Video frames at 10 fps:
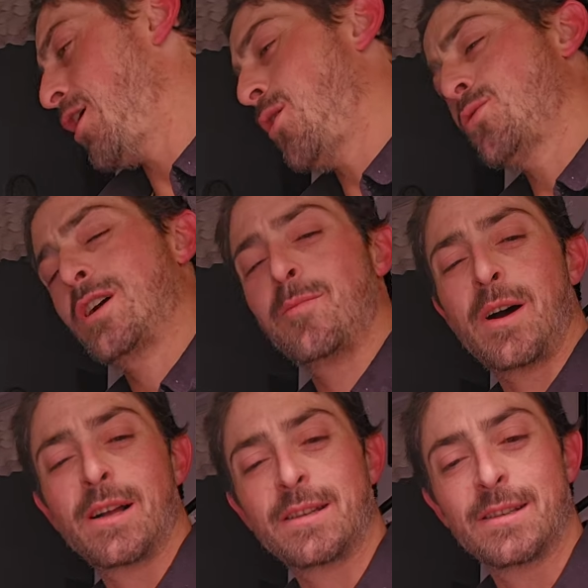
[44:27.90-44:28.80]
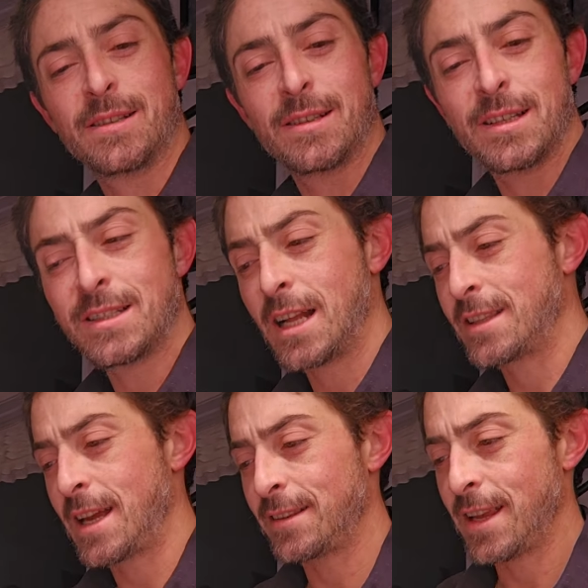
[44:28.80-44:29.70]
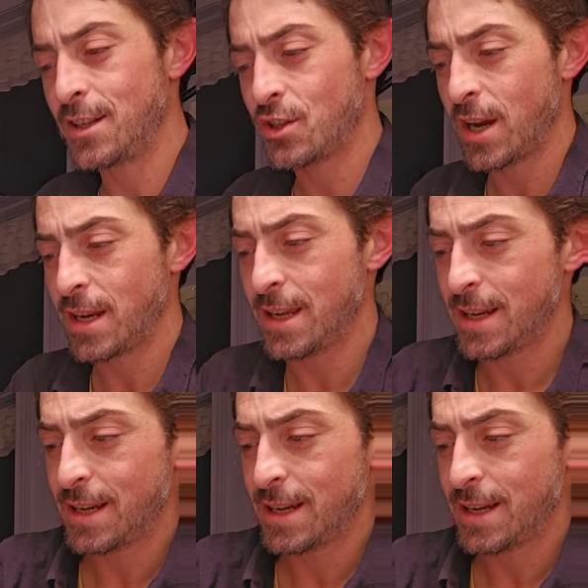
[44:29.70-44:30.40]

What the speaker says: Oh, come on. It's not that late, Shady.